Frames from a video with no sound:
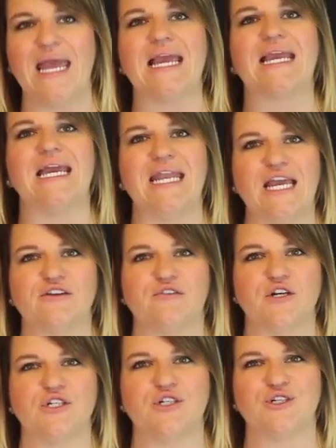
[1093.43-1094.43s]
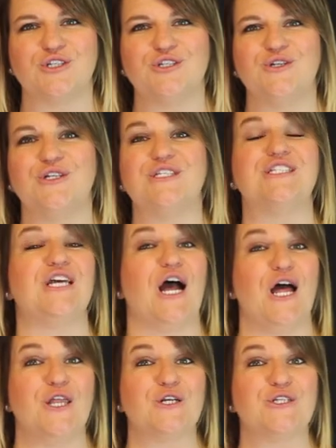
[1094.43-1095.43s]
Connect first year students to
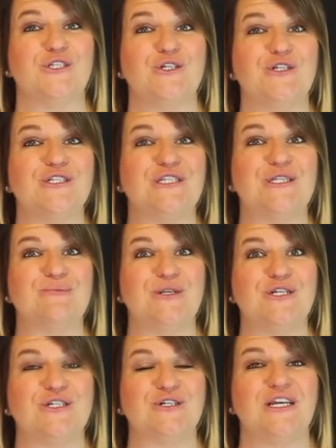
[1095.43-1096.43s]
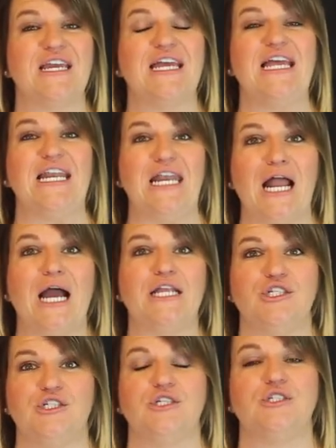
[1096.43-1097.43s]
other students in the ministry,
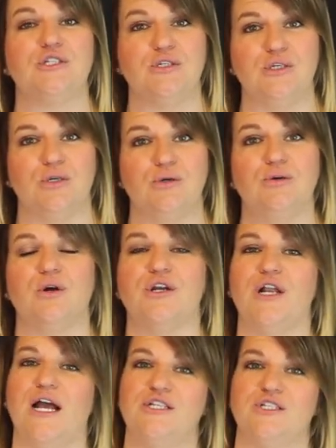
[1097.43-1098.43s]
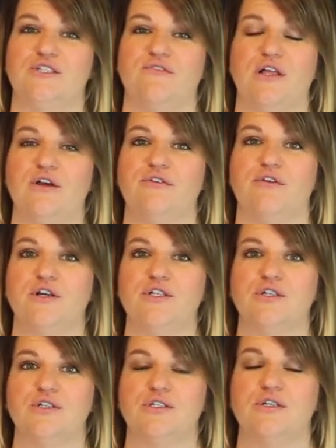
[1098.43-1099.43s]
not just you or not just fellow
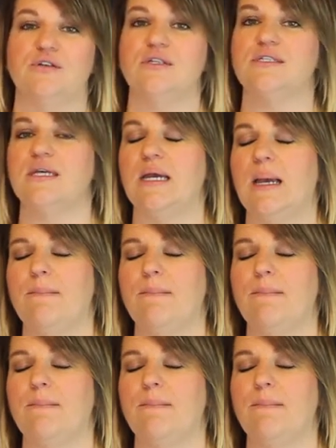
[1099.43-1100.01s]
first year students,